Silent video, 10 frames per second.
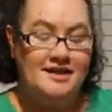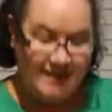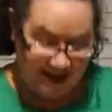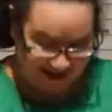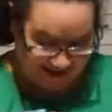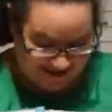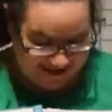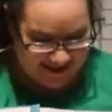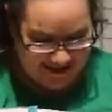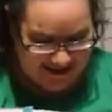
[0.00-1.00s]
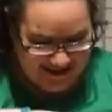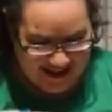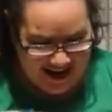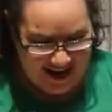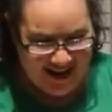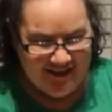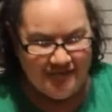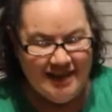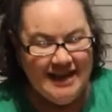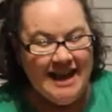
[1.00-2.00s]
Yes, good
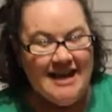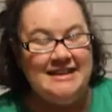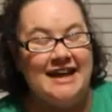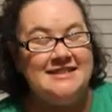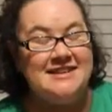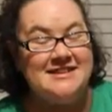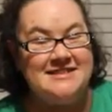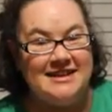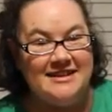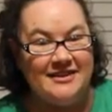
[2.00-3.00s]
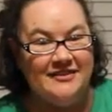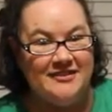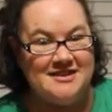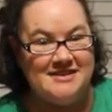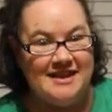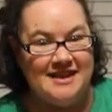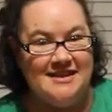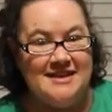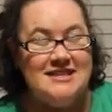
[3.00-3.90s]
job. And that's our signal for sit.